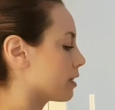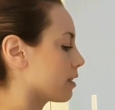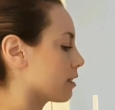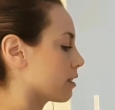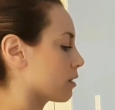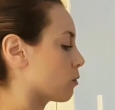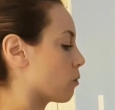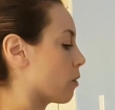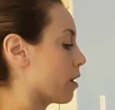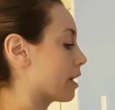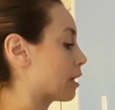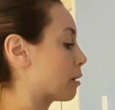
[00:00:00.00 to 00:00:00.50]
really
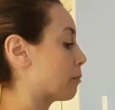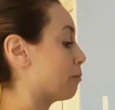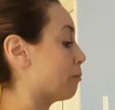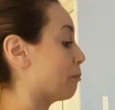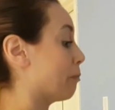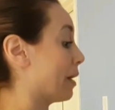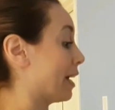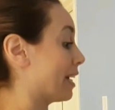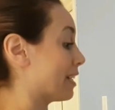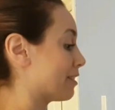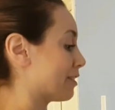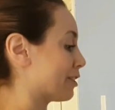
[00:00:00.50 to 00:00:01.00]
gonna wanna
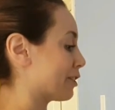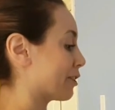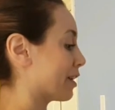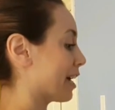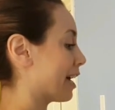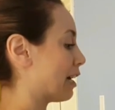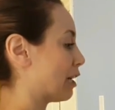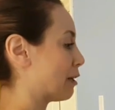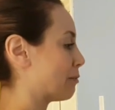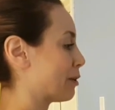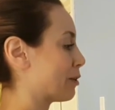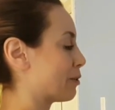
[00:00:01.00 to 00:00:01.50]
bend your
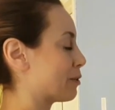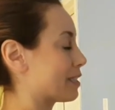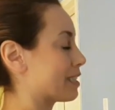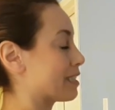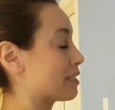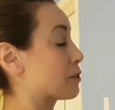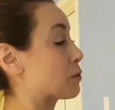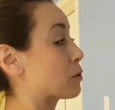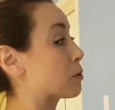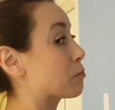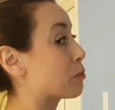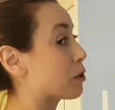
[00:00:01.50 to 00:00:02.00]
elbows
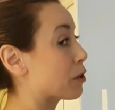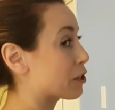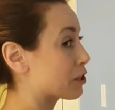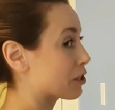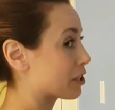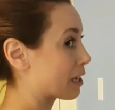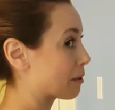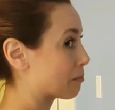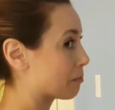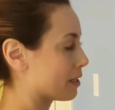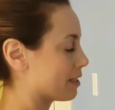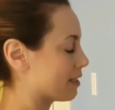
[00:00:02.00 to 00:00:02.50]
into a
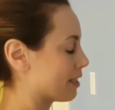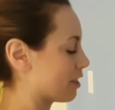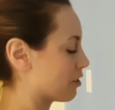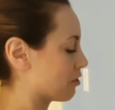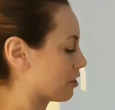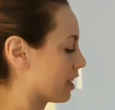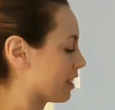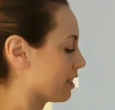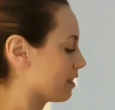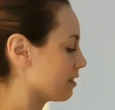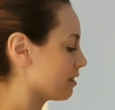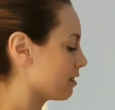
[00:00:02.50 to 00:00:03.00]
push-up
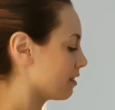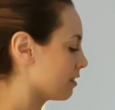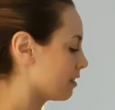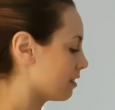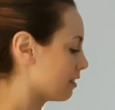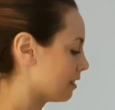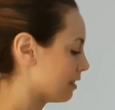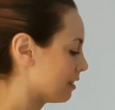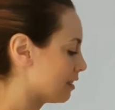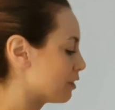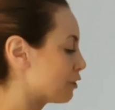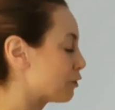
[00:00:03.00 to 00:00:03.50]
position.
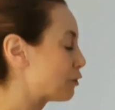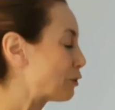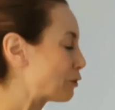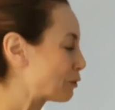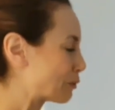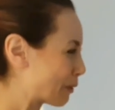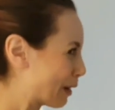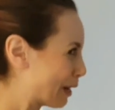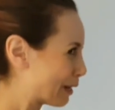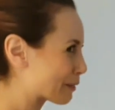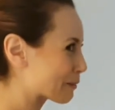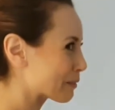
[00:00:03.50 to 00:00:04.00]

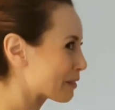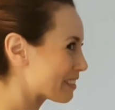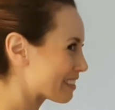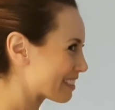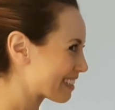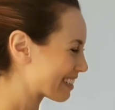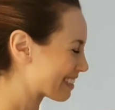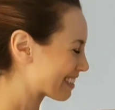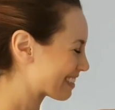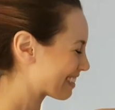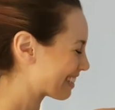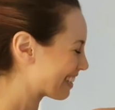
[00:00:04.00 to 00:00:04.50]
Try to
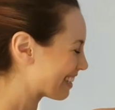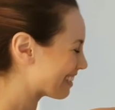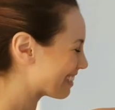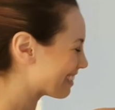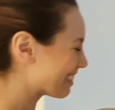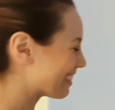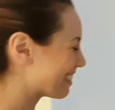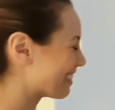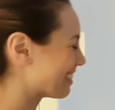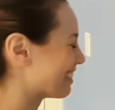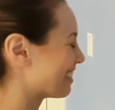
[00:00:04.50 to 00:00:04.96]
resist it.